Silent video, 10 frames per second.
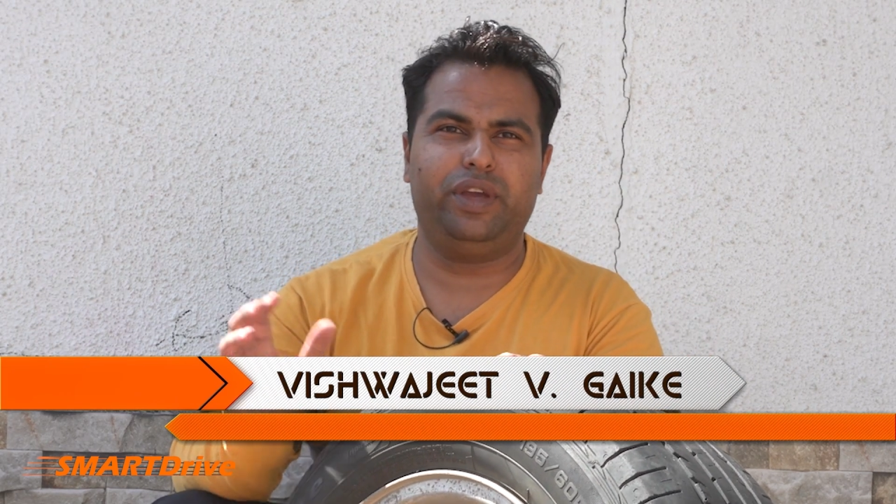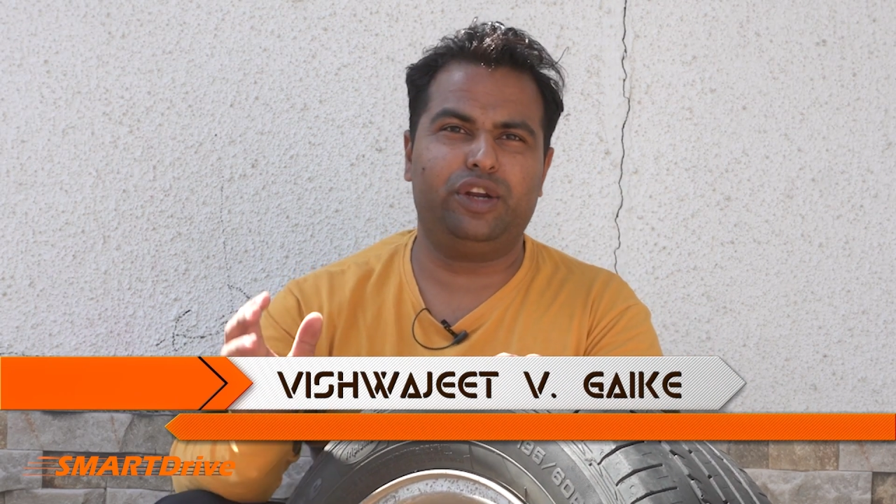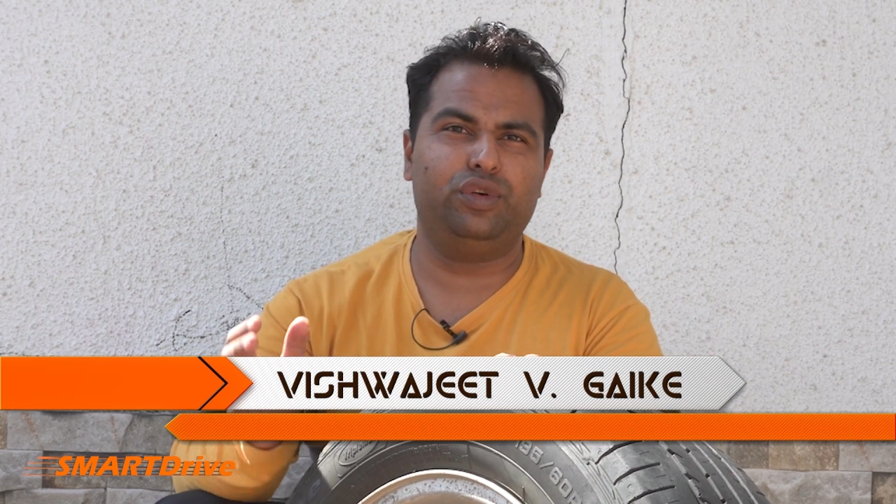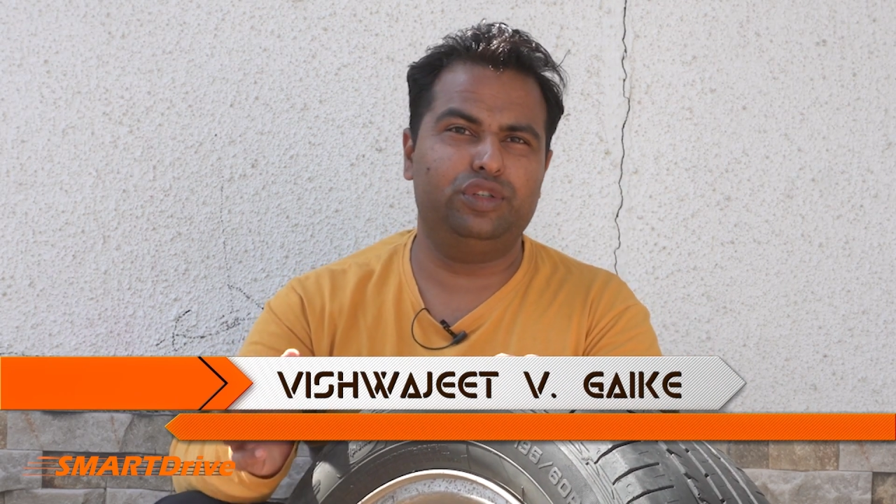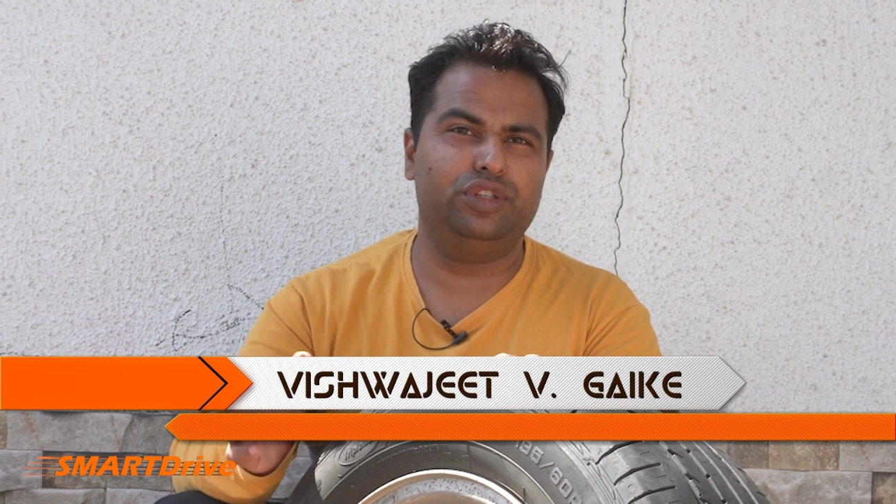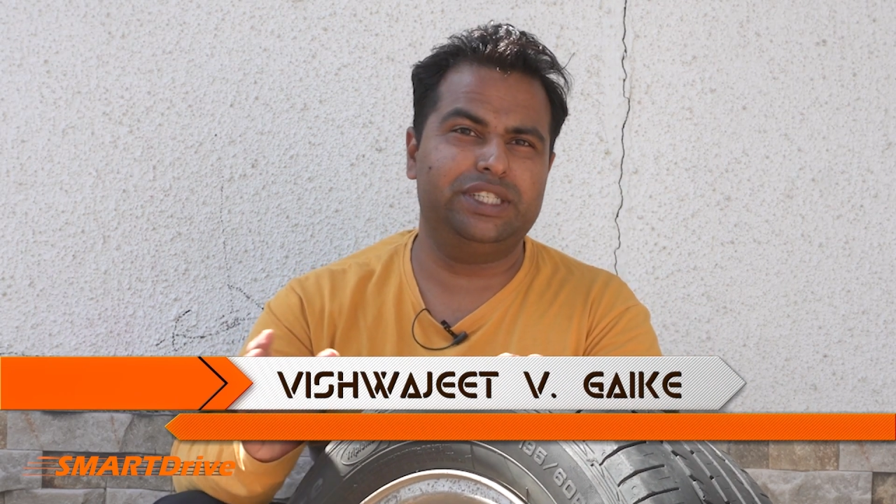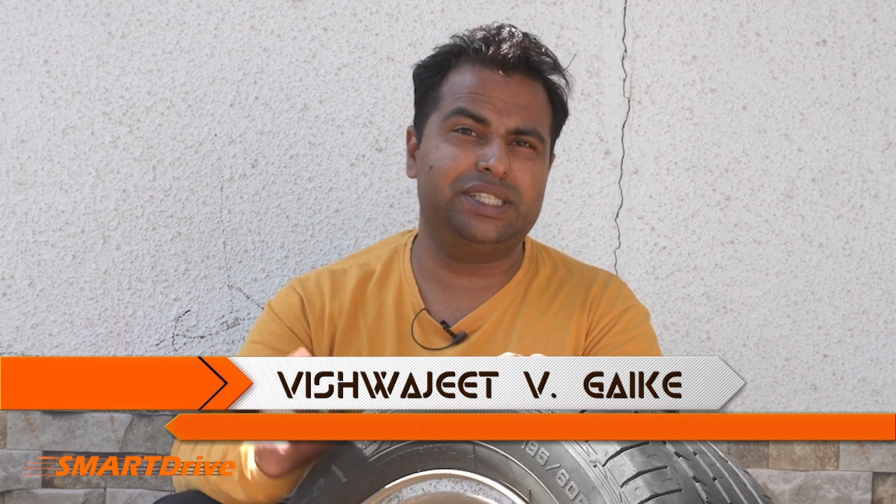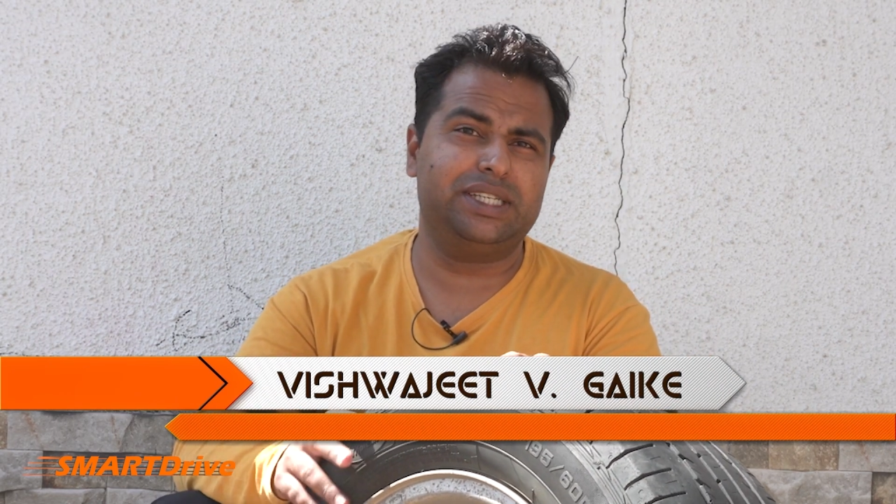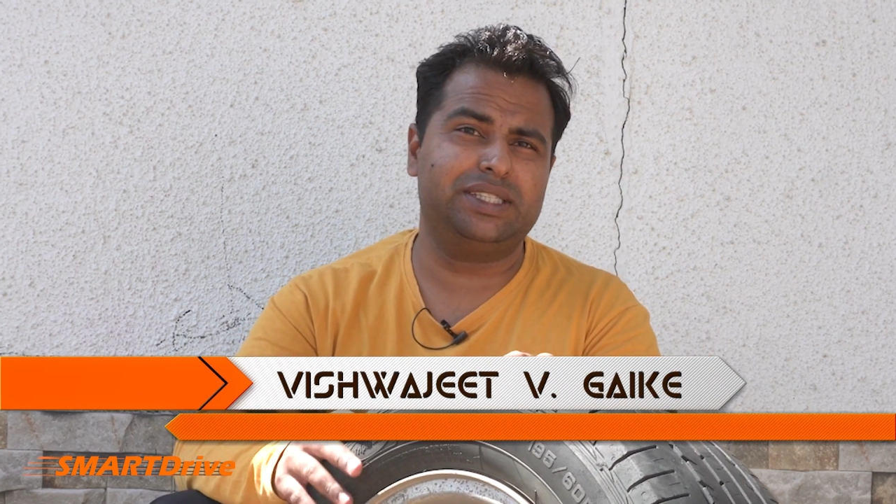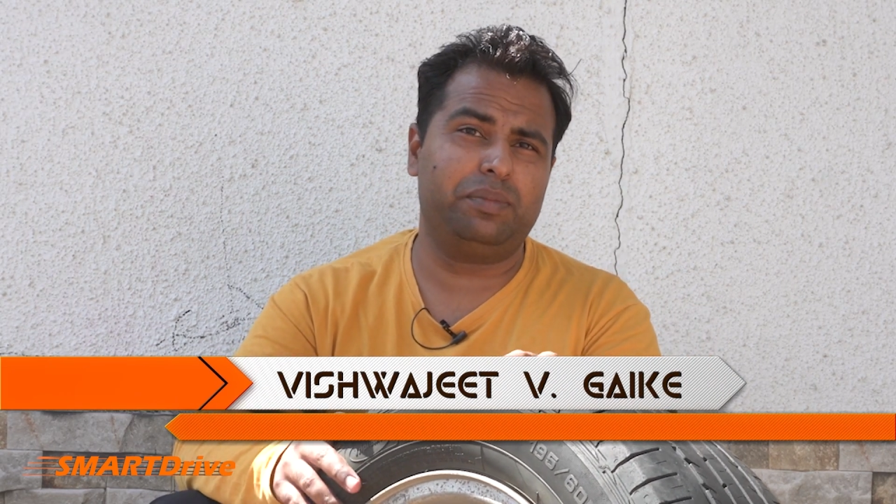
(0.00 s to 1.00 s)
we are going to
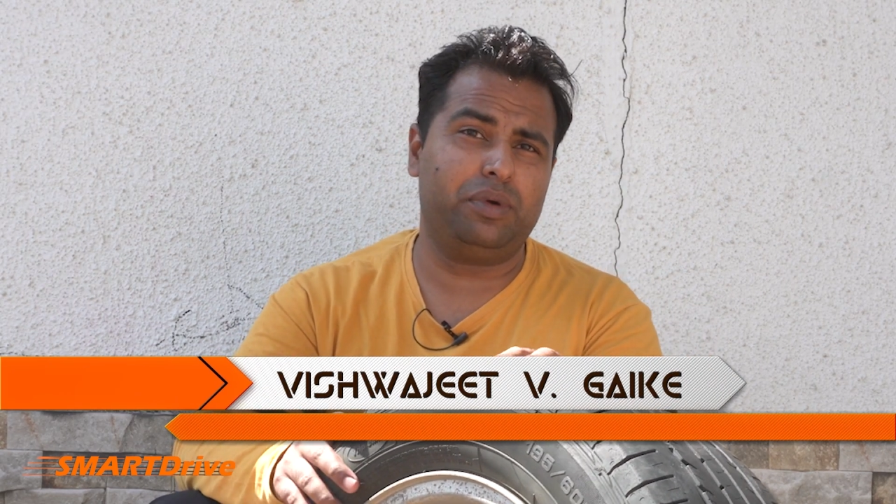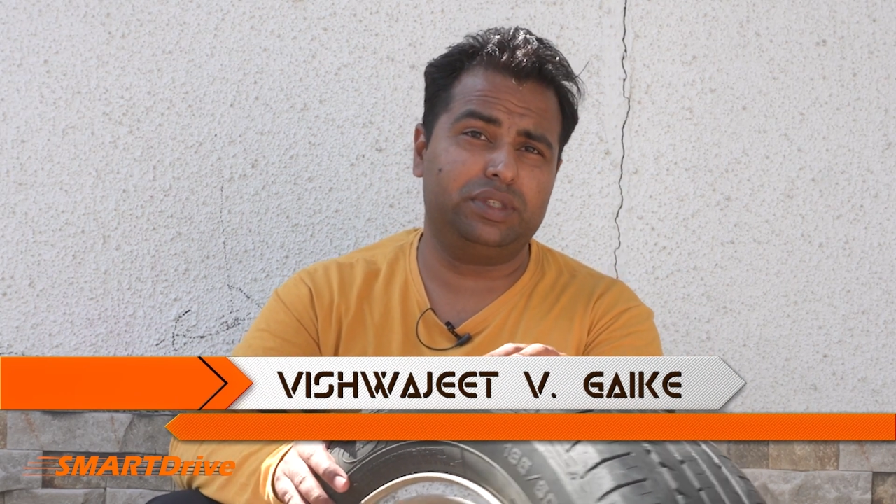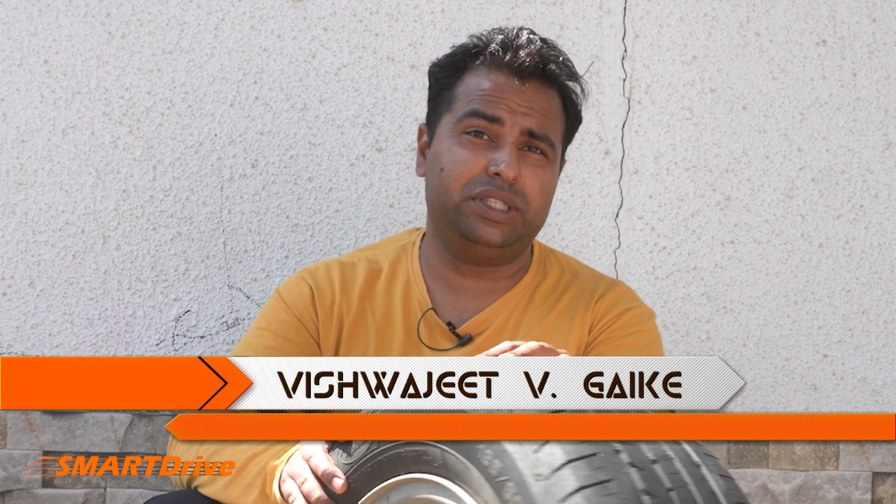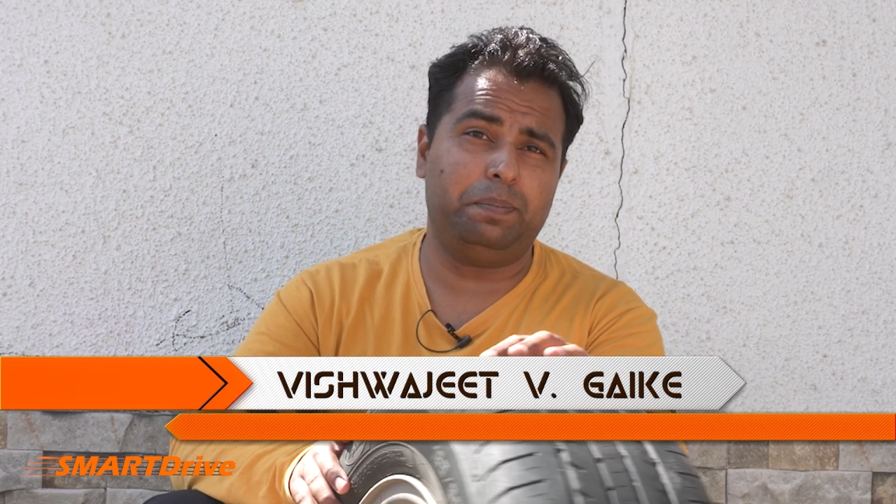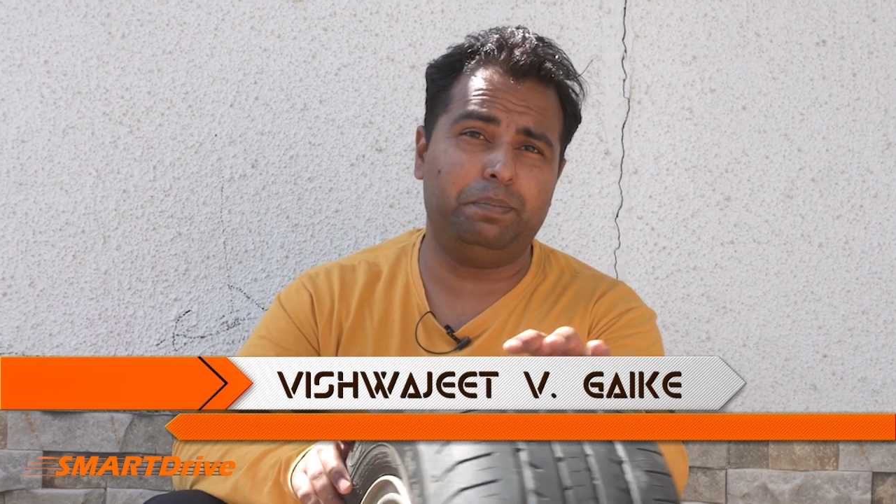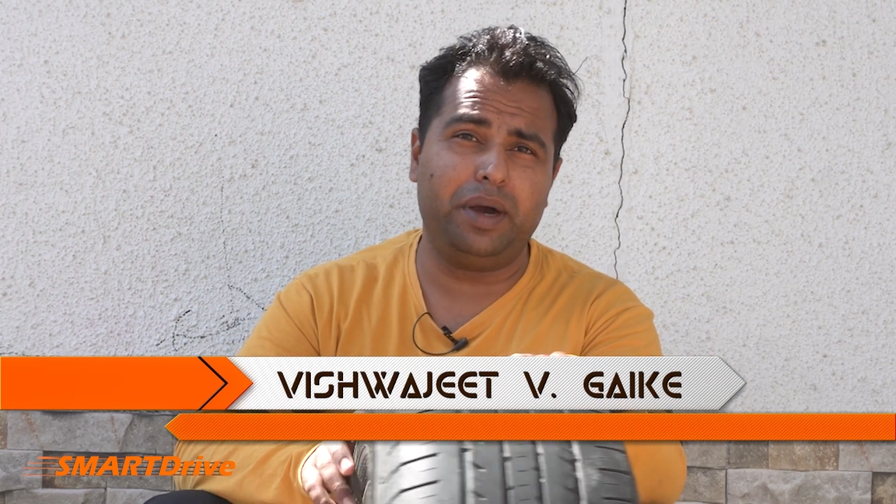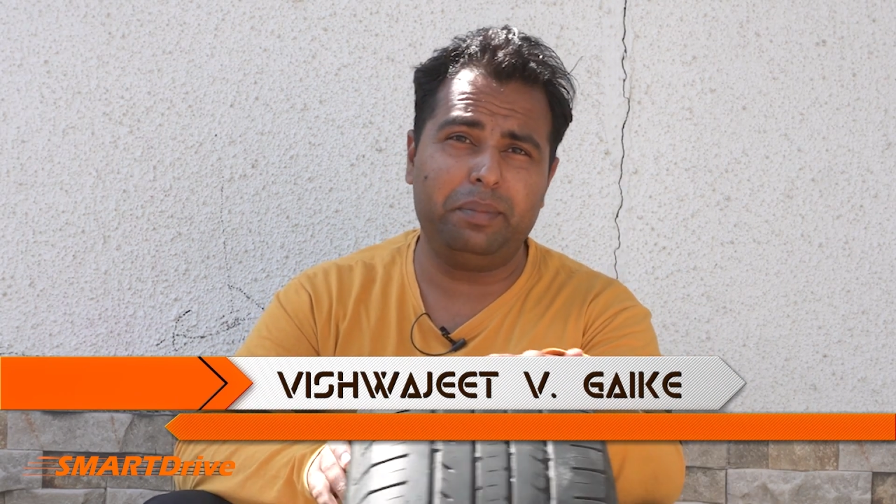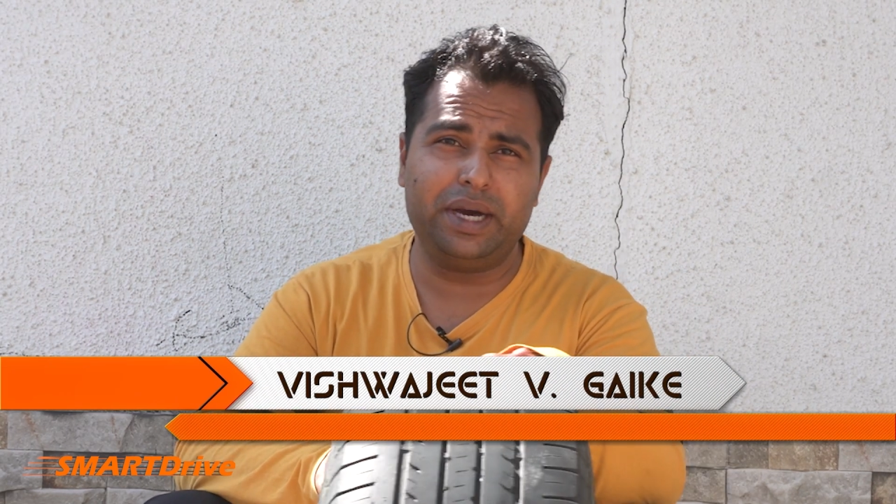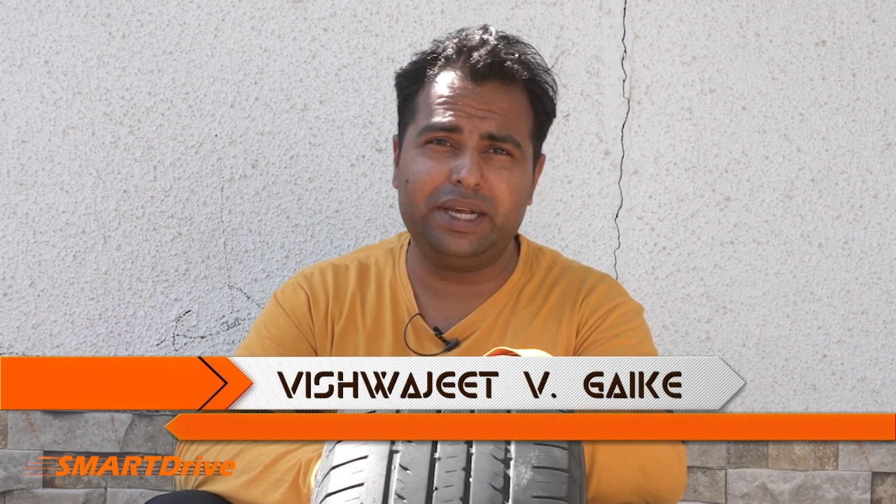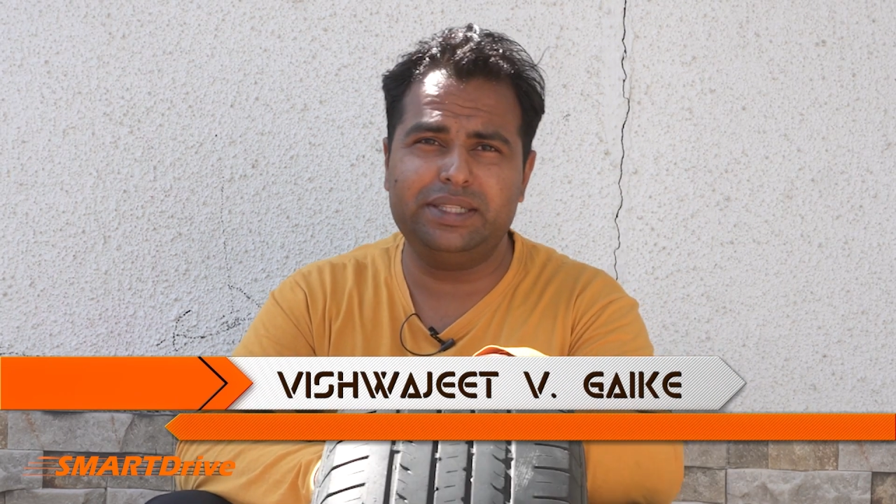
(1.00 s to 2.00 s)
discuss about the
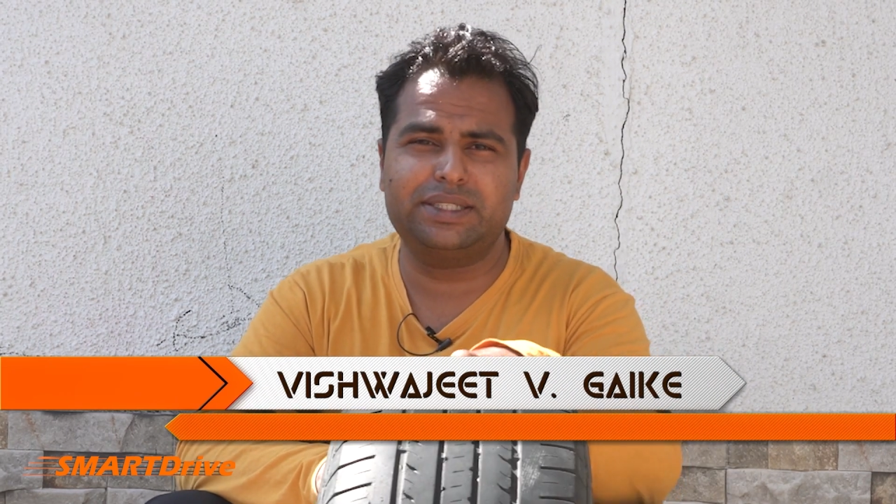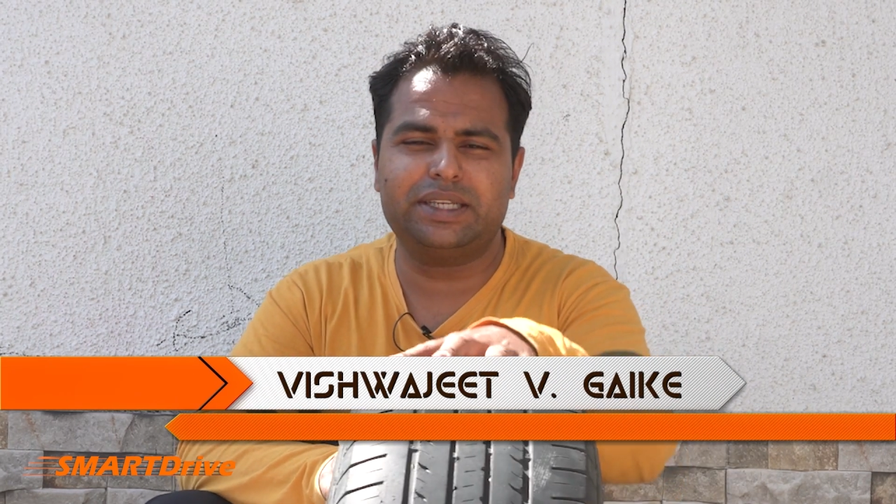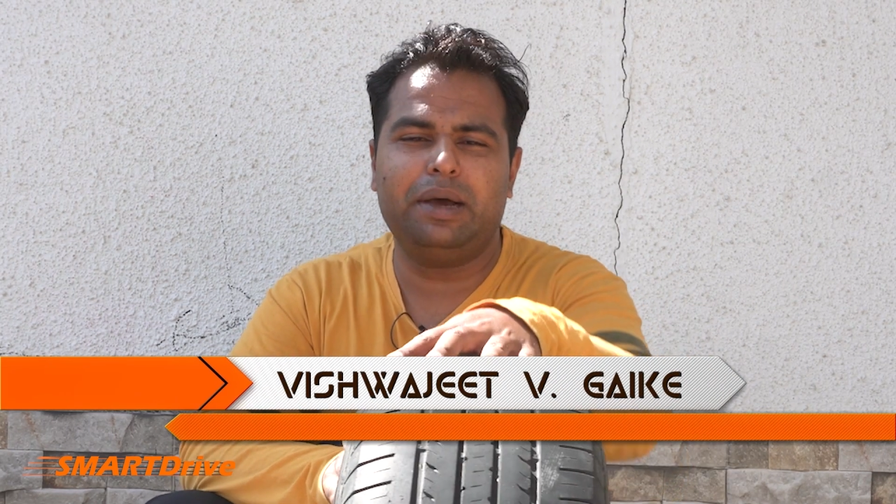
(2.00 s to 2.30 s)
bubbles